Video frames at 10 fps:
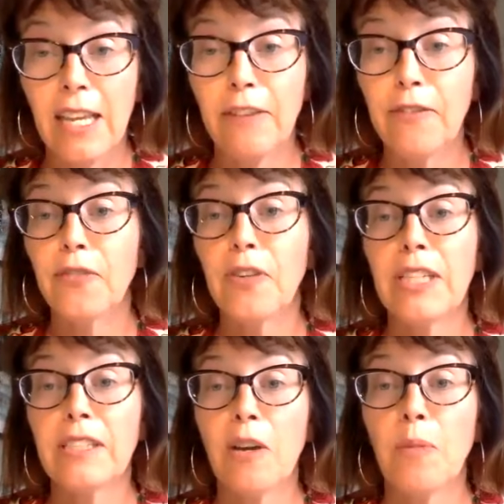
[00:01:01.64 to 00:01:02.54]
that for the
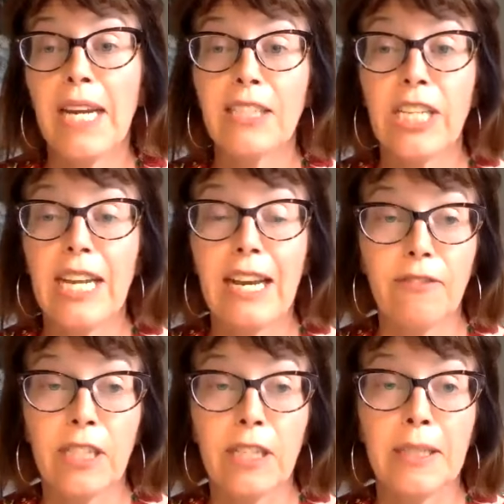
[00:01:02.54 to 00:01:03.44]
first time we actually have
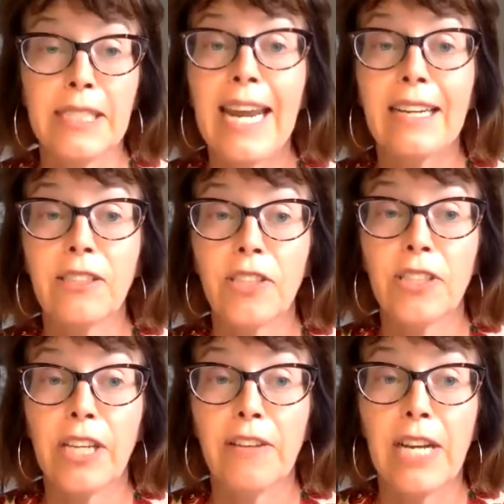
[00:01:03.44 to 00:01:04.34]
a text to
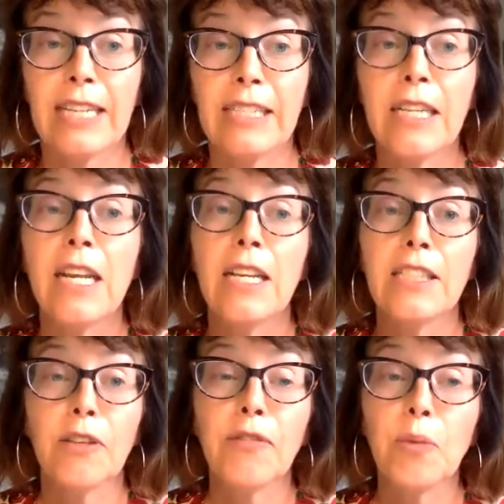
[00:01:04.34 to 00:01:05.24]
donate.
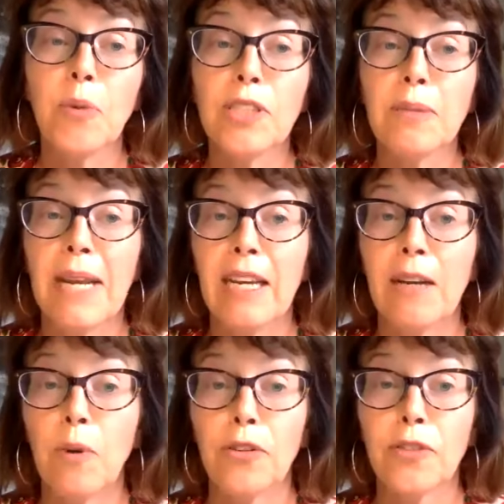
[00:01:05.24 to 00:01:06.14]
So if you want to make a
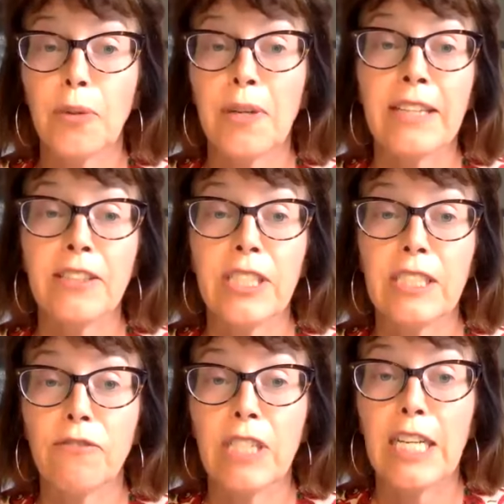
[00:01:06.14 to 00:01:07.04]
one-off donation,
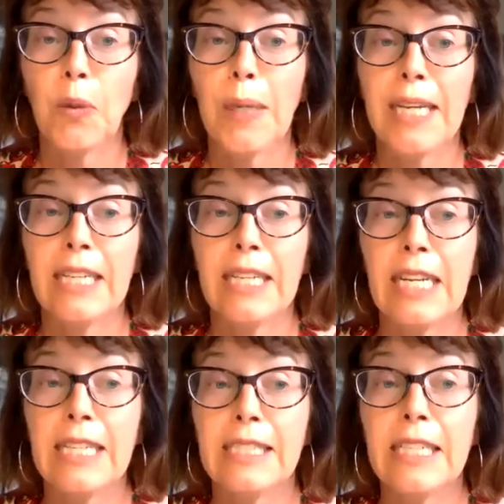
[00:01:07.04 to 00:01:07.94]
it's really quick and
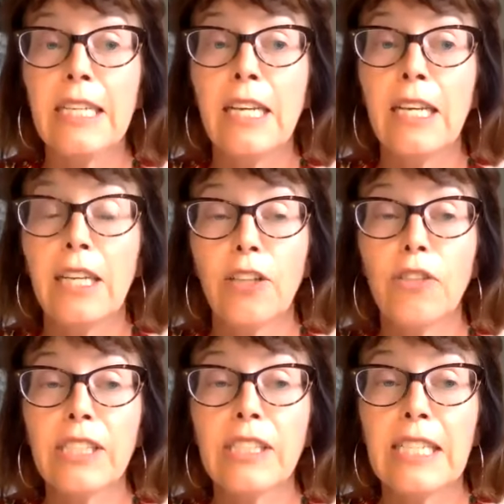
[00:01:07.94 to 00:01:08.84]
easy. You
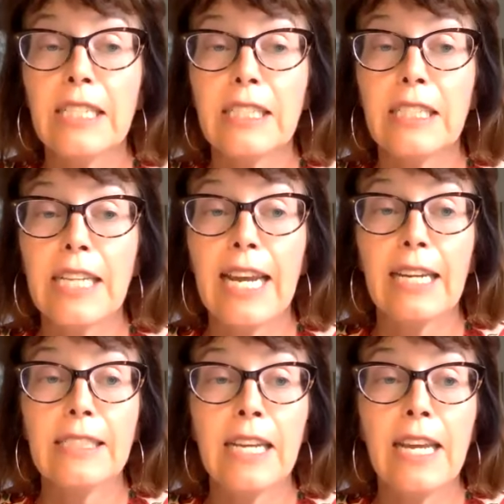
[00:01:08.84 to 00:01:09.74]
just need to
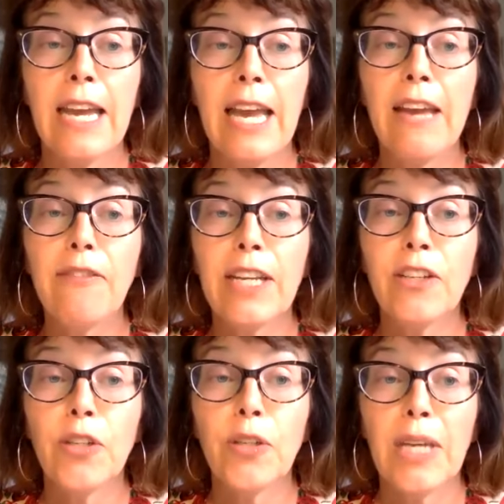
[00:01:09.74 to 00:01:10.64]
text
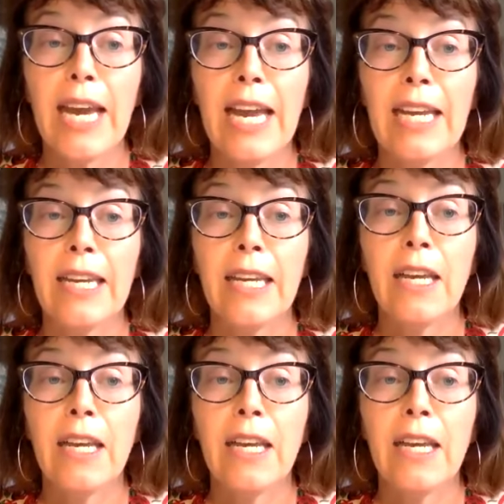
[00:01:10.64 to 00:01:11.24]
FNUK